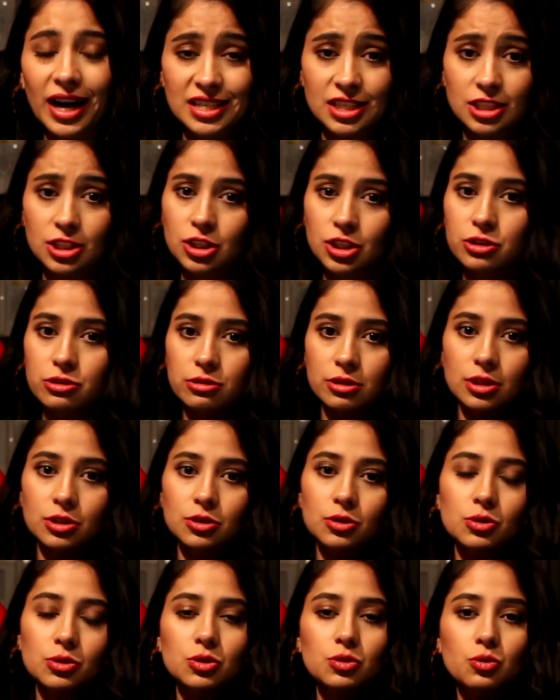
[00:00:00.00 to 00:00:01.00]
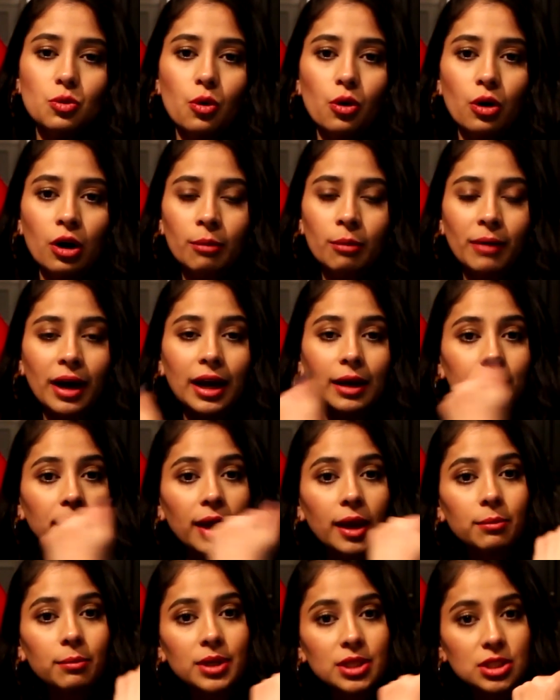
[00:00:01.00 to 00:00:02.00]
I just used this to store my
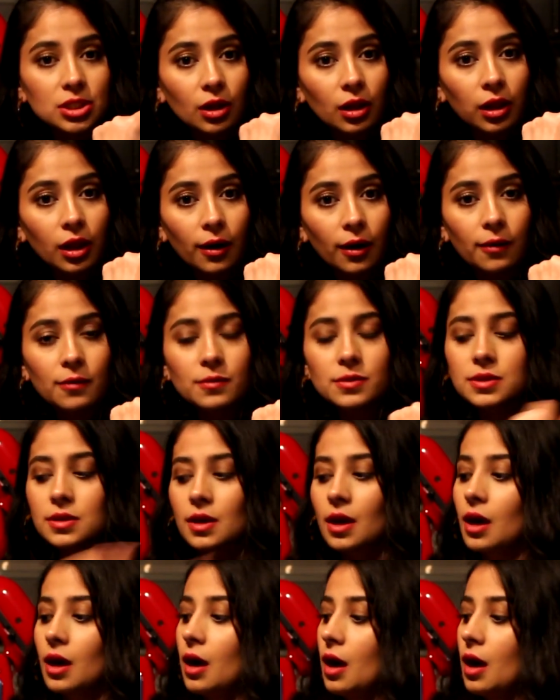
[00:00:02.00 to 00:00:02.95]
baby's clothes.